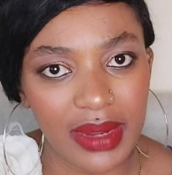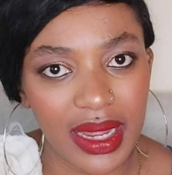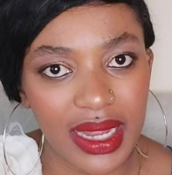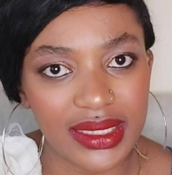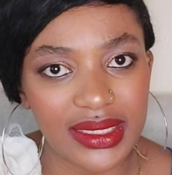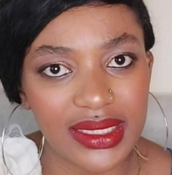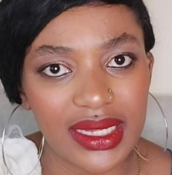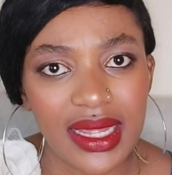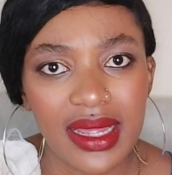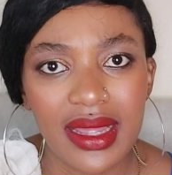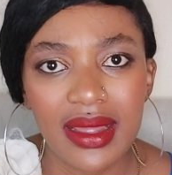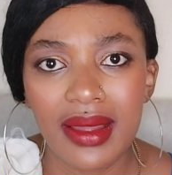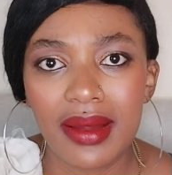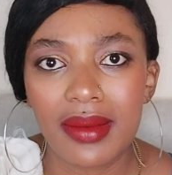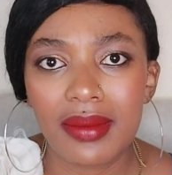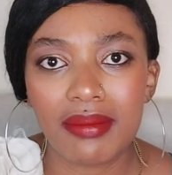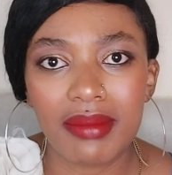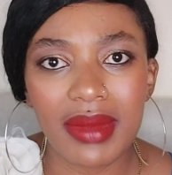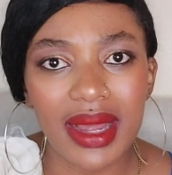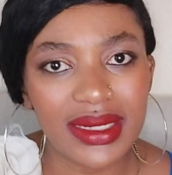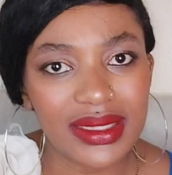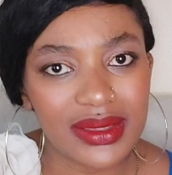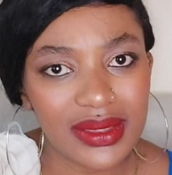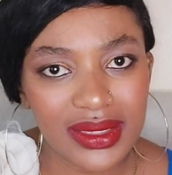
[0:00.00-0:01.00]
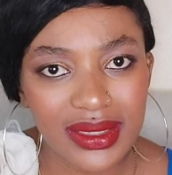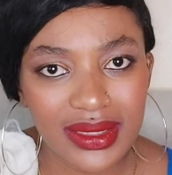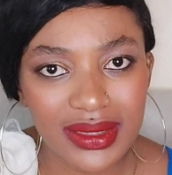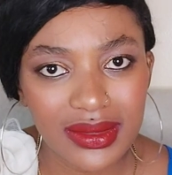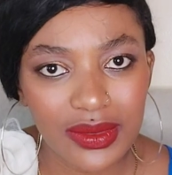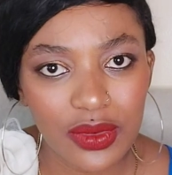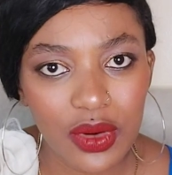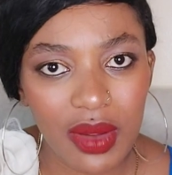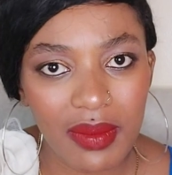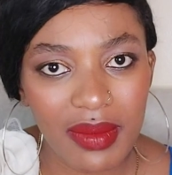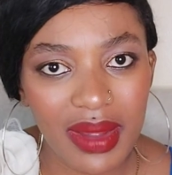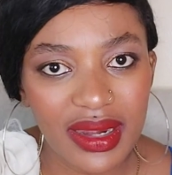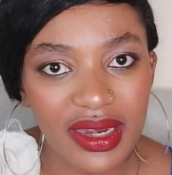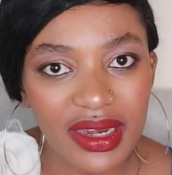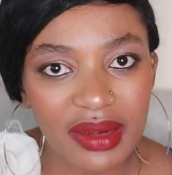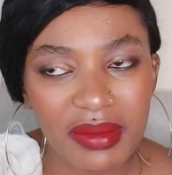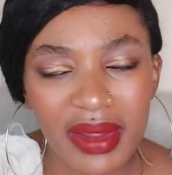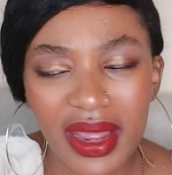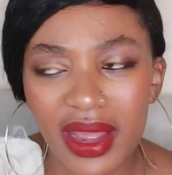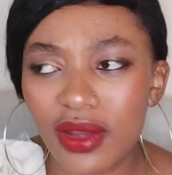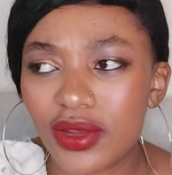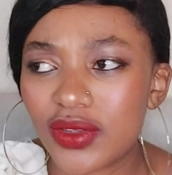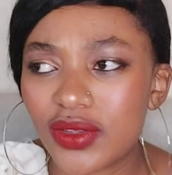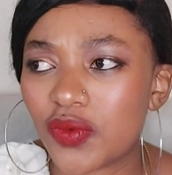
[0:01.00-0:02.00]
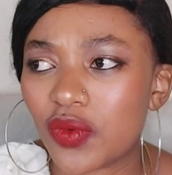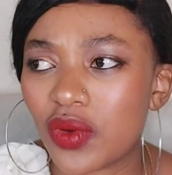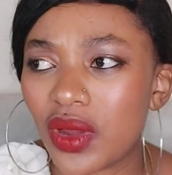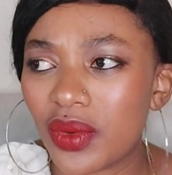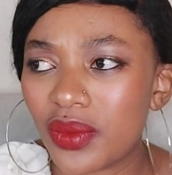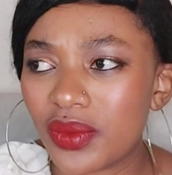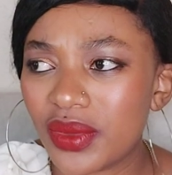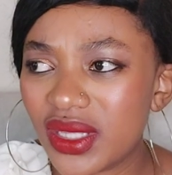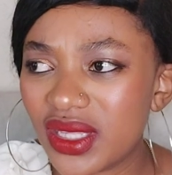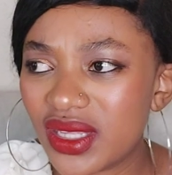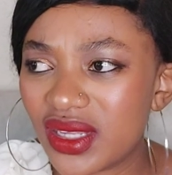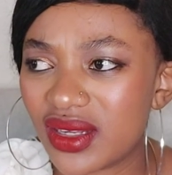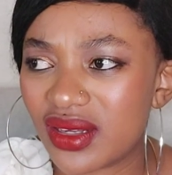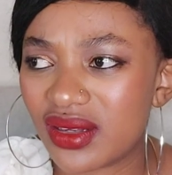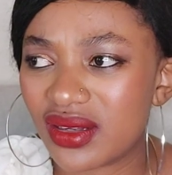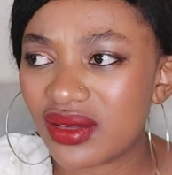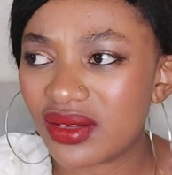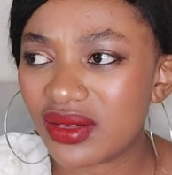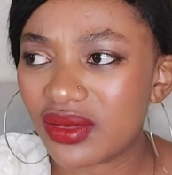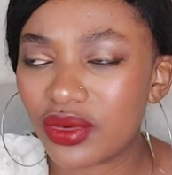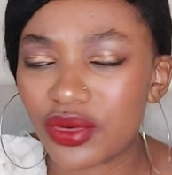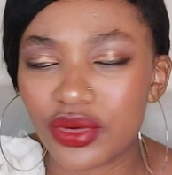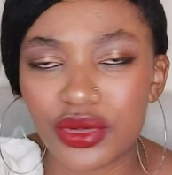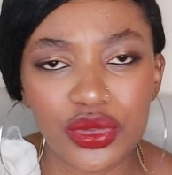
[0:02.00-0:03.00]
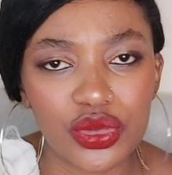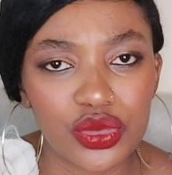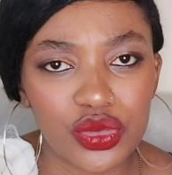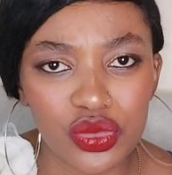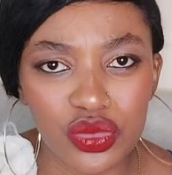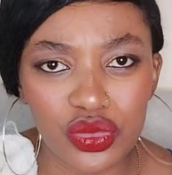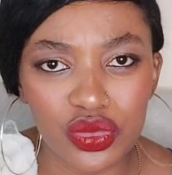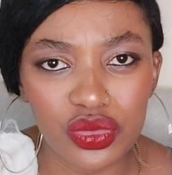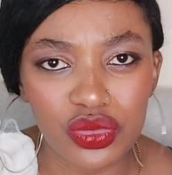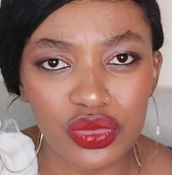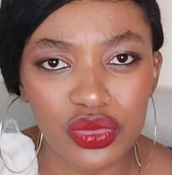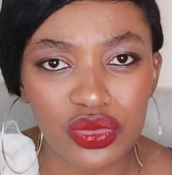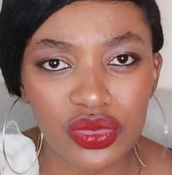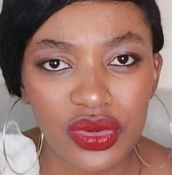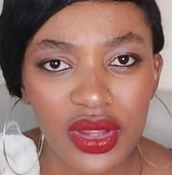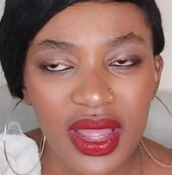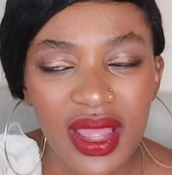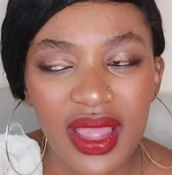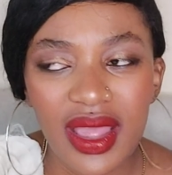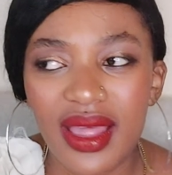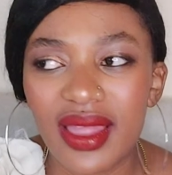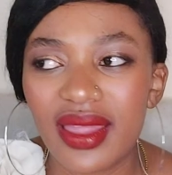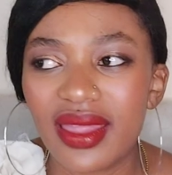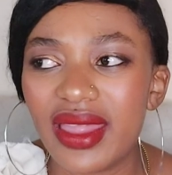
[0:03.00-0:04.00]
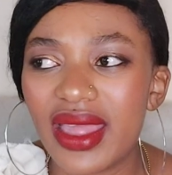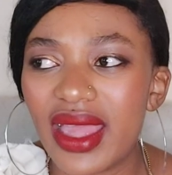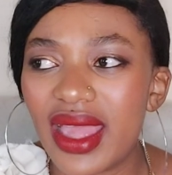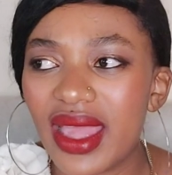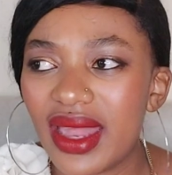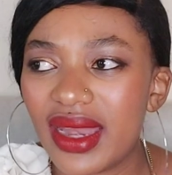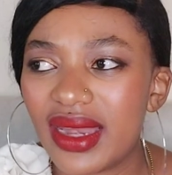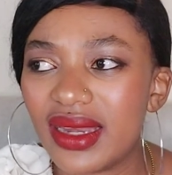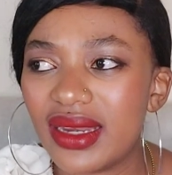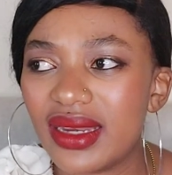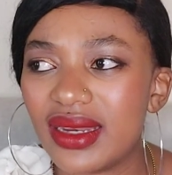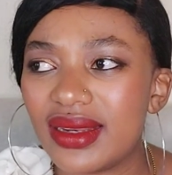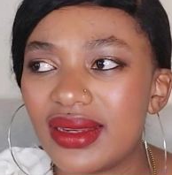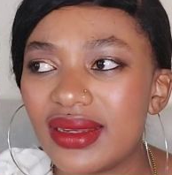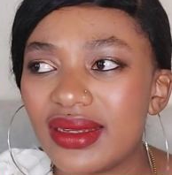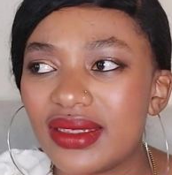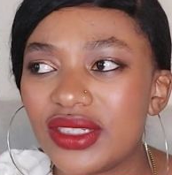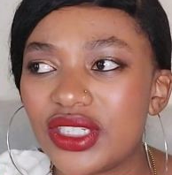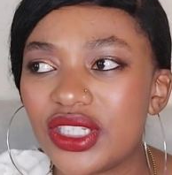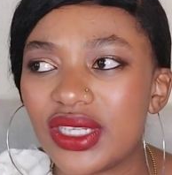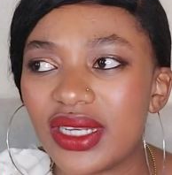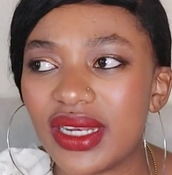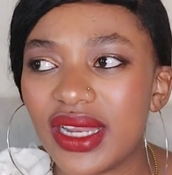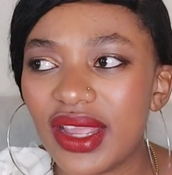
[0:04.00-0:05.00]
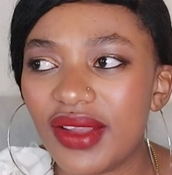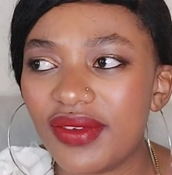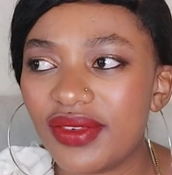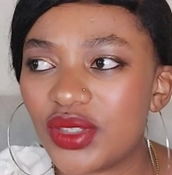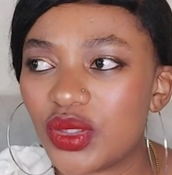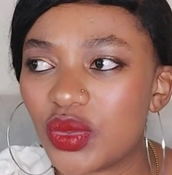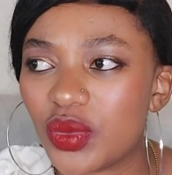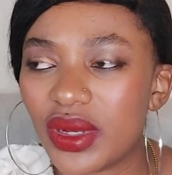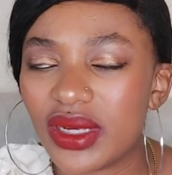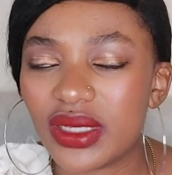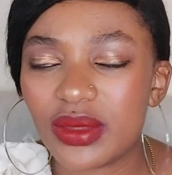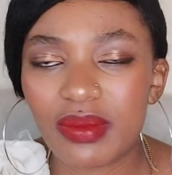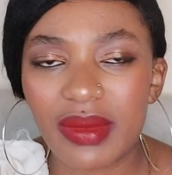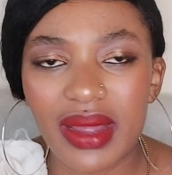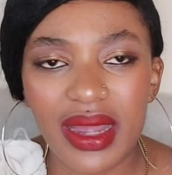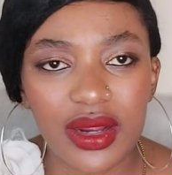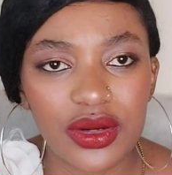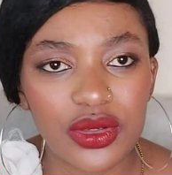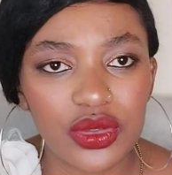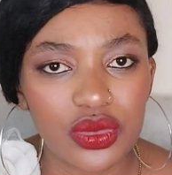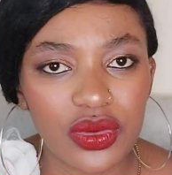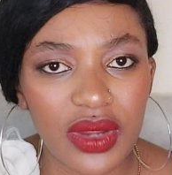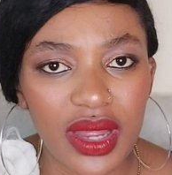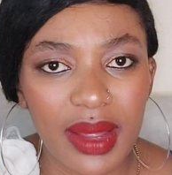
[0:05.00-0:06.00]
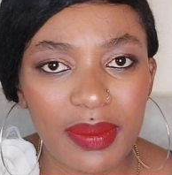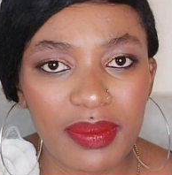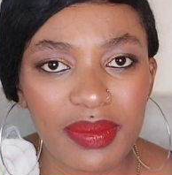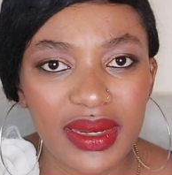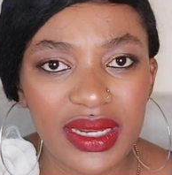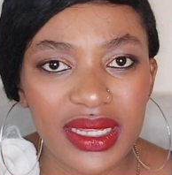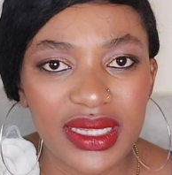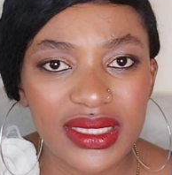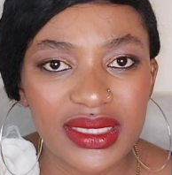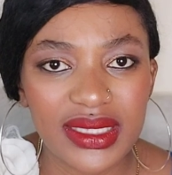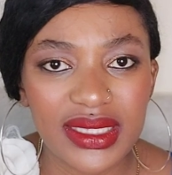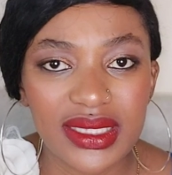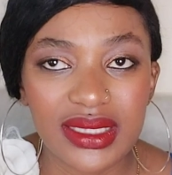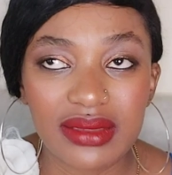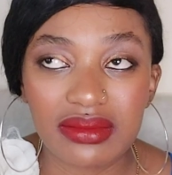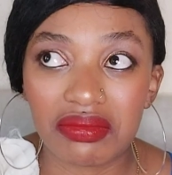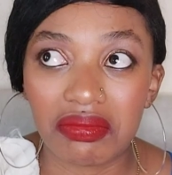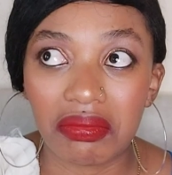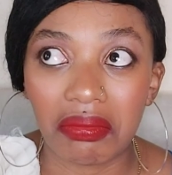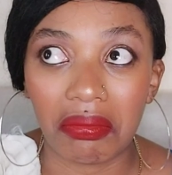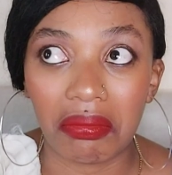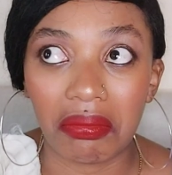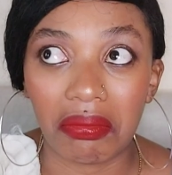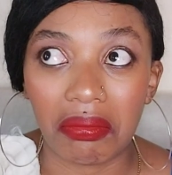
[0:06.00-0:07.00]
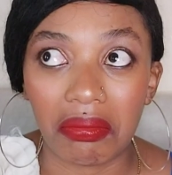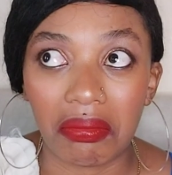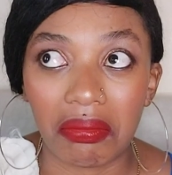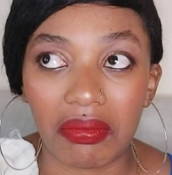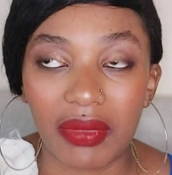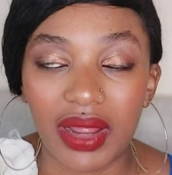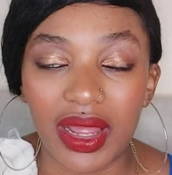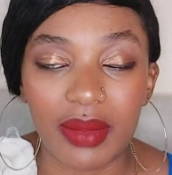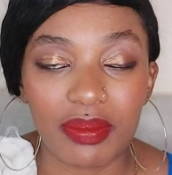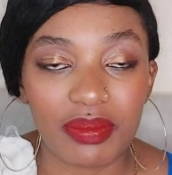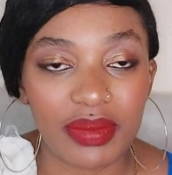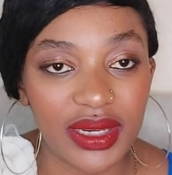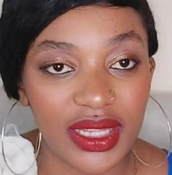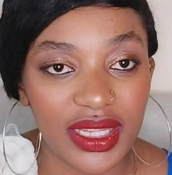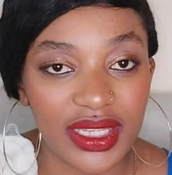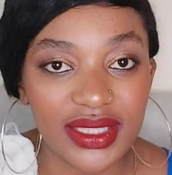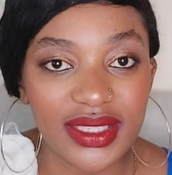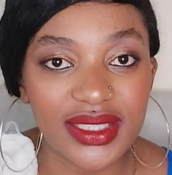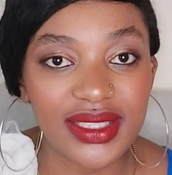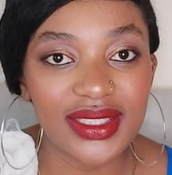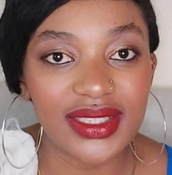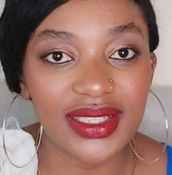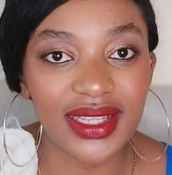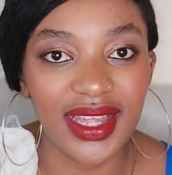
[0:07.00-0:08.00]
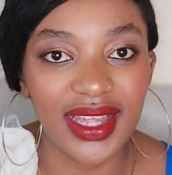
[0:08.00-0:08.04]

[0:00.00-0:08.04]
Matt. Matt quammered in my house for a week or two. Then she left, went back to her place, her place.